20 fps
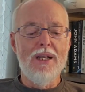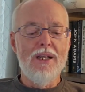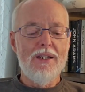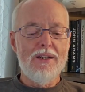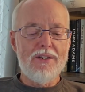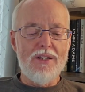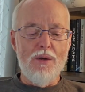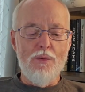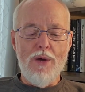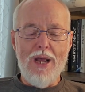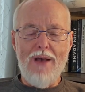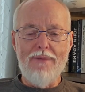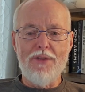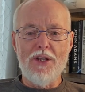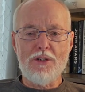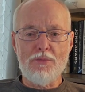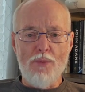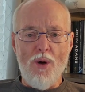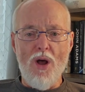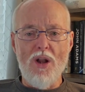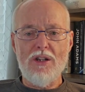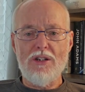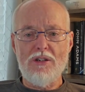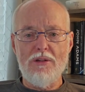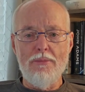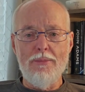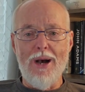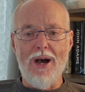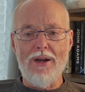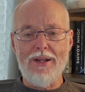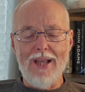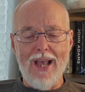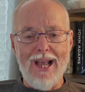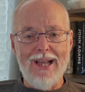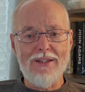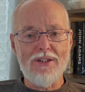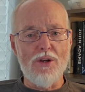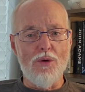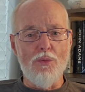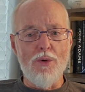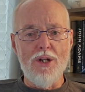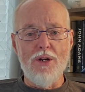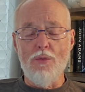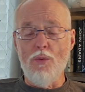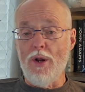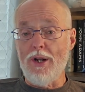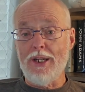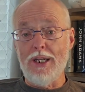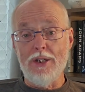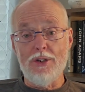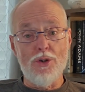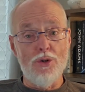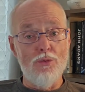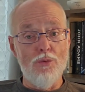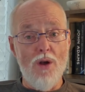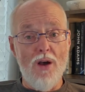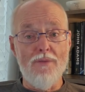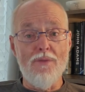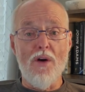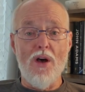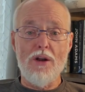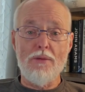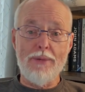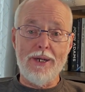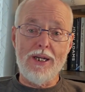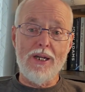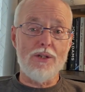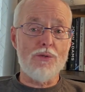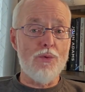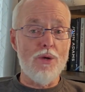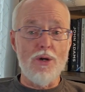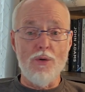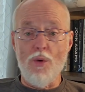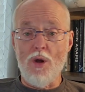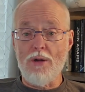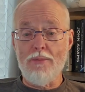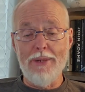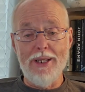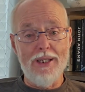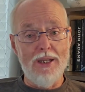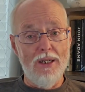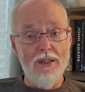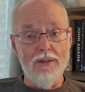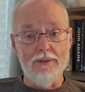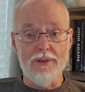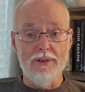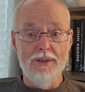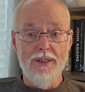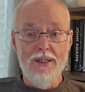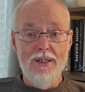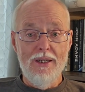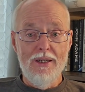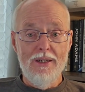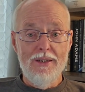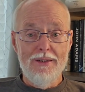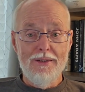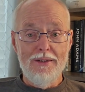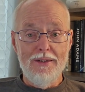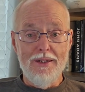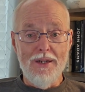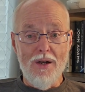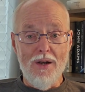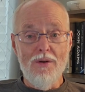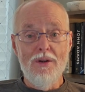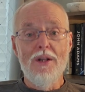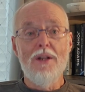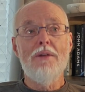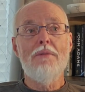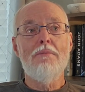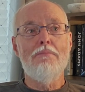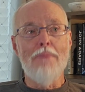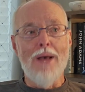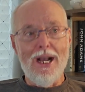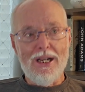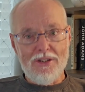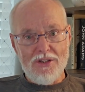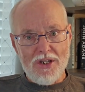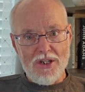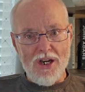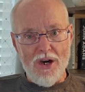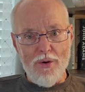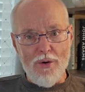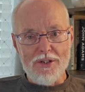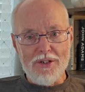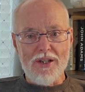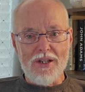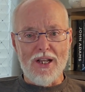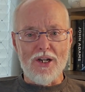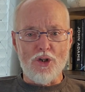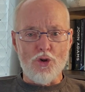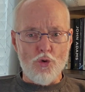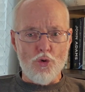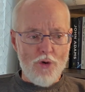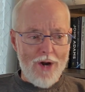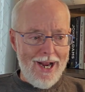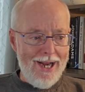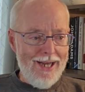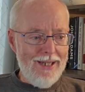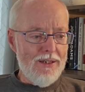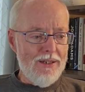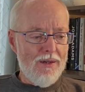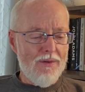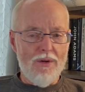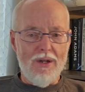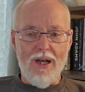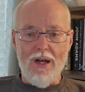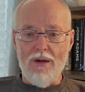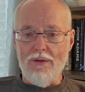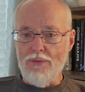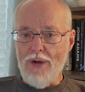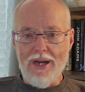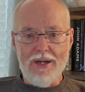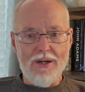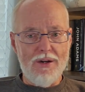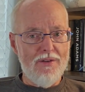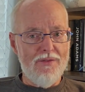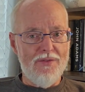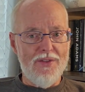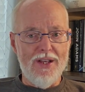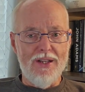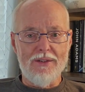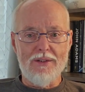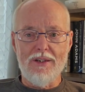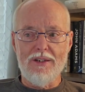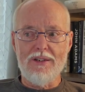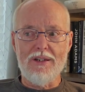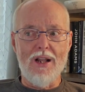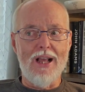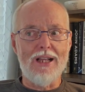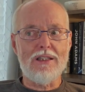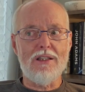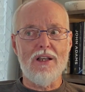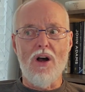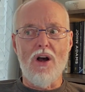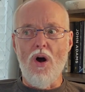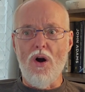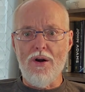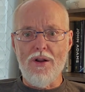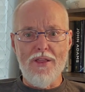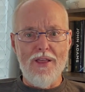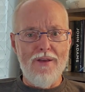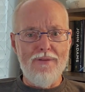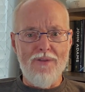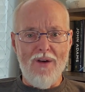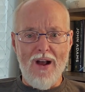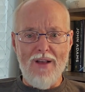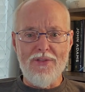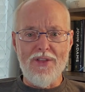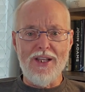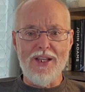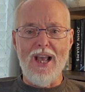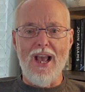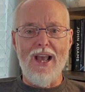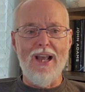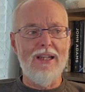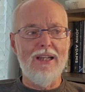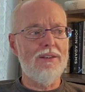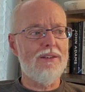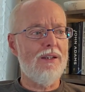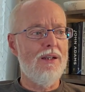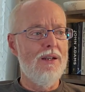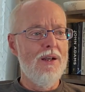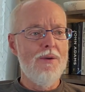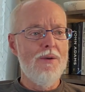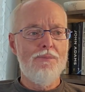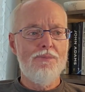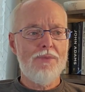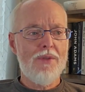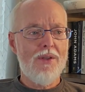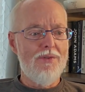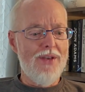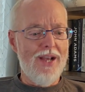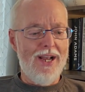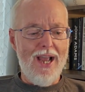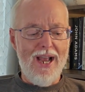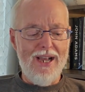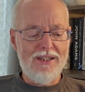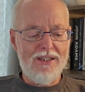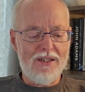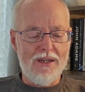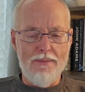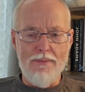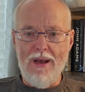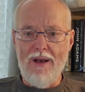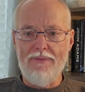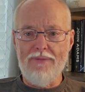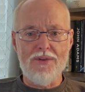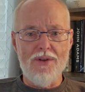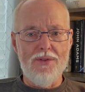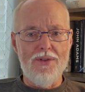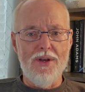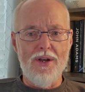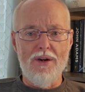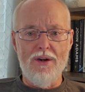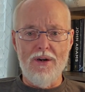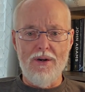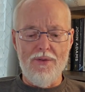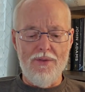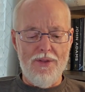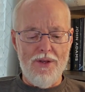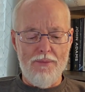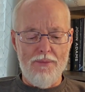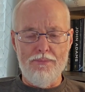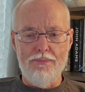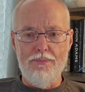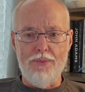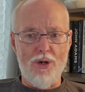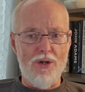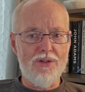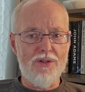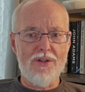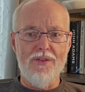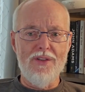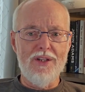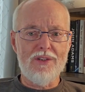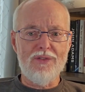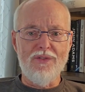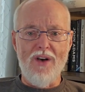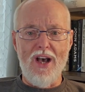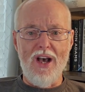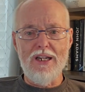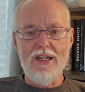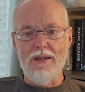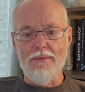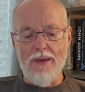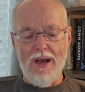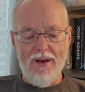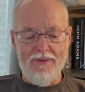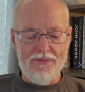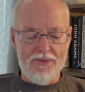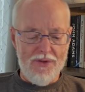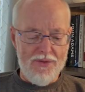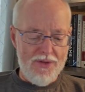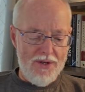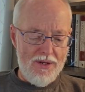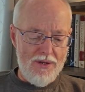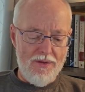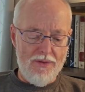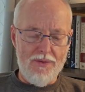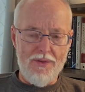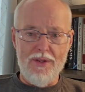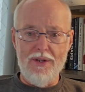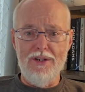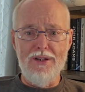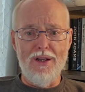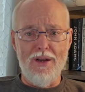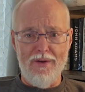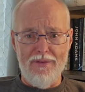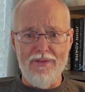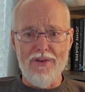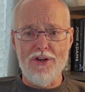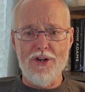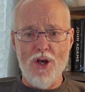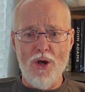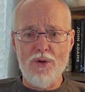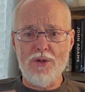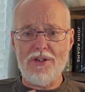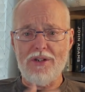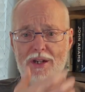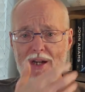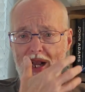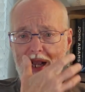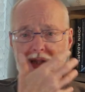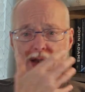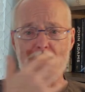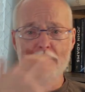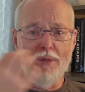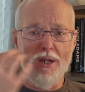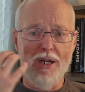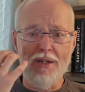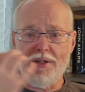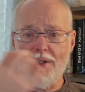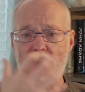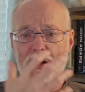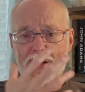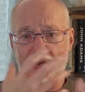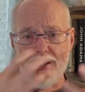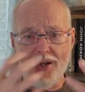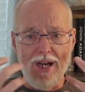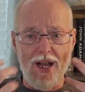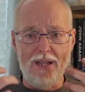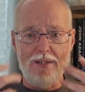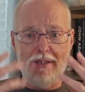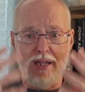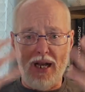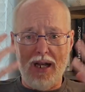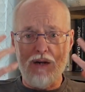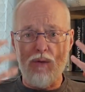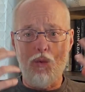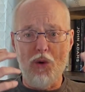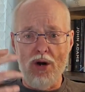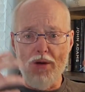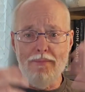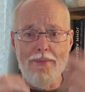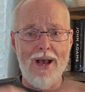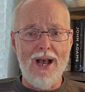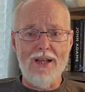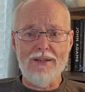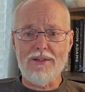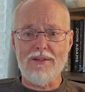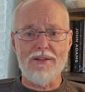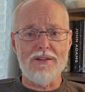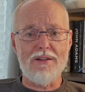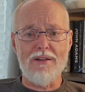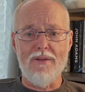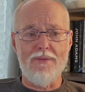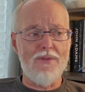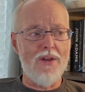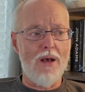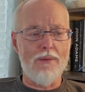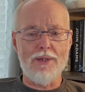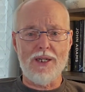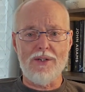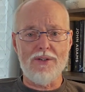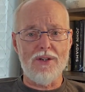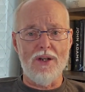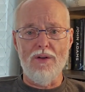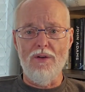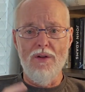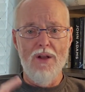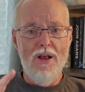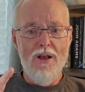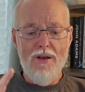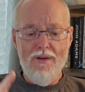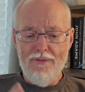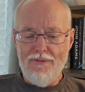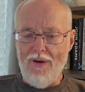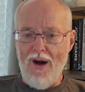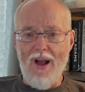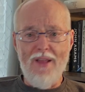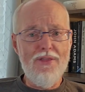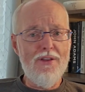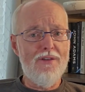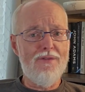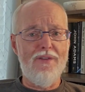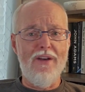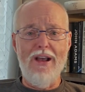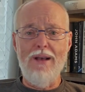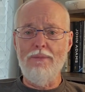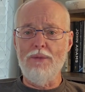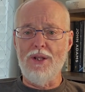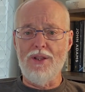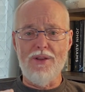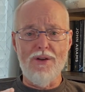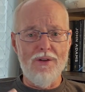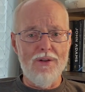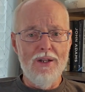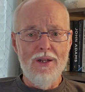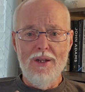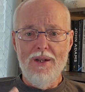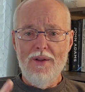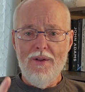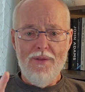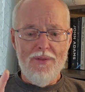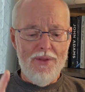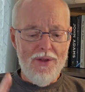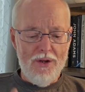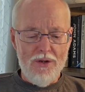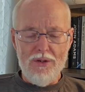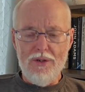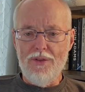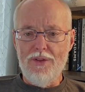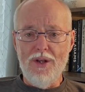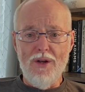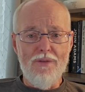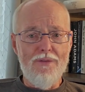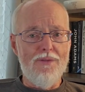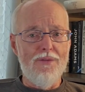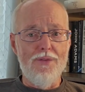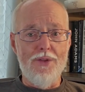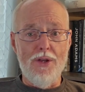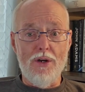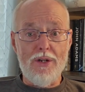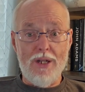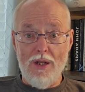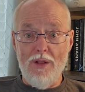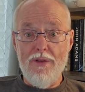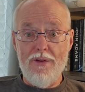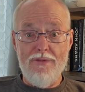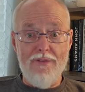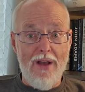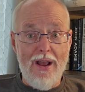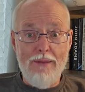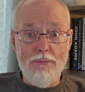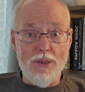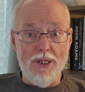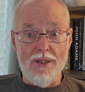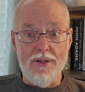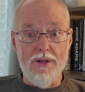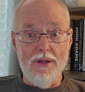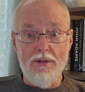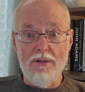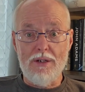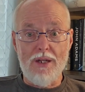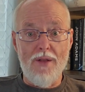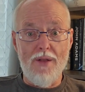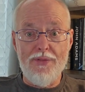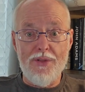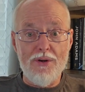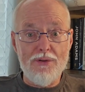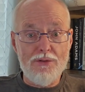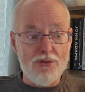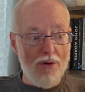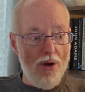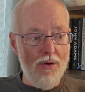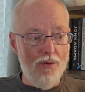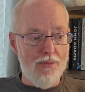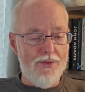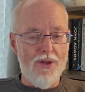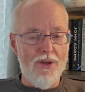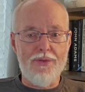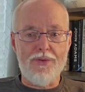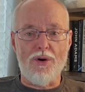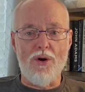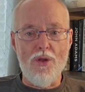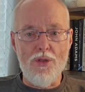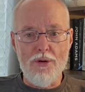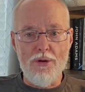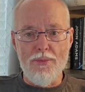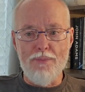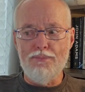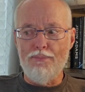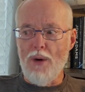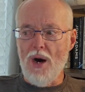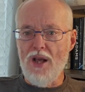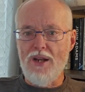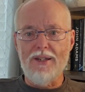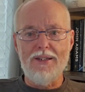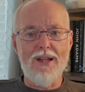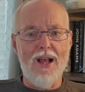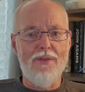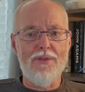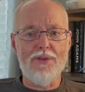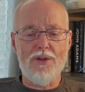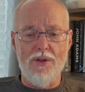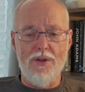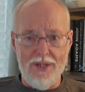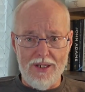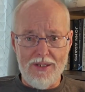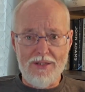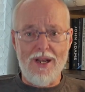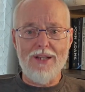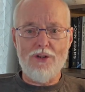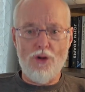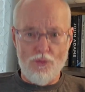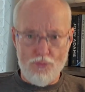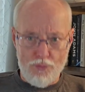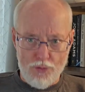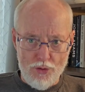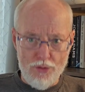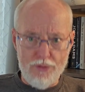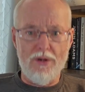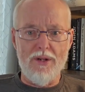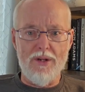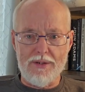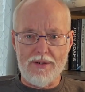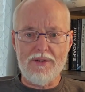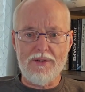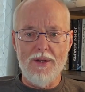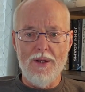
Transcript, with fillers: See, we have this policy about gangs that we don't want to get too rough on them because we don't want to be killed. You know, Mexico has got a great uh, record of this. It's like the harder they fight the gangs, the gangs come after their the person that's fighting them. After the you ever notice the guys in the military, the guys they got to wear masks and stuff now because they'll find their family. They'll they'll they'll they'll kill their family. They'll cut their throat. They'll throw their bodies out in the street. These guys are ruthless.